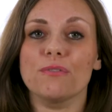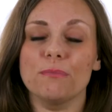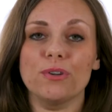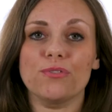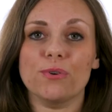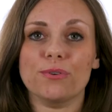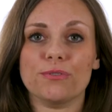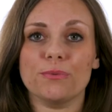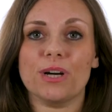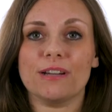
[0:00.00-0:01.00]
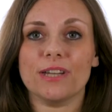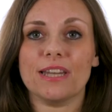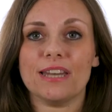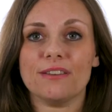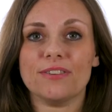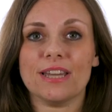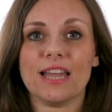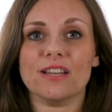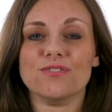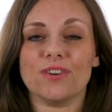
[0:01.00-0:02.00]
remove all of the wiring
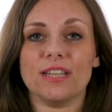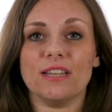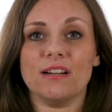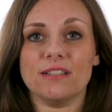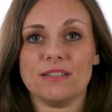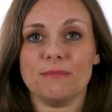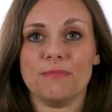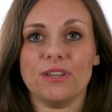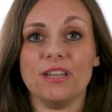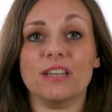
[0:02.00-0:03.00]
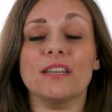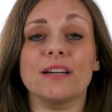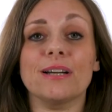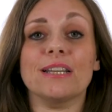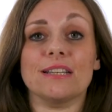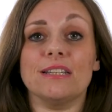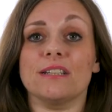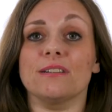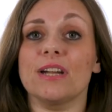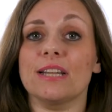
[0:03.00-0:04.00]
carefully and dry the item. You can now handle it
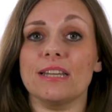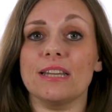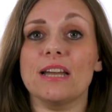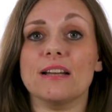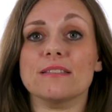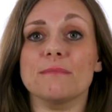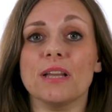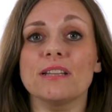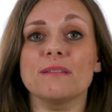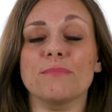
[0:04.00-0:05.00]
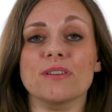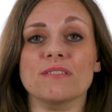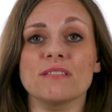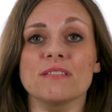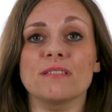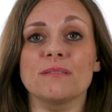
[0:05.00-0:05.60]
directly as the plating process is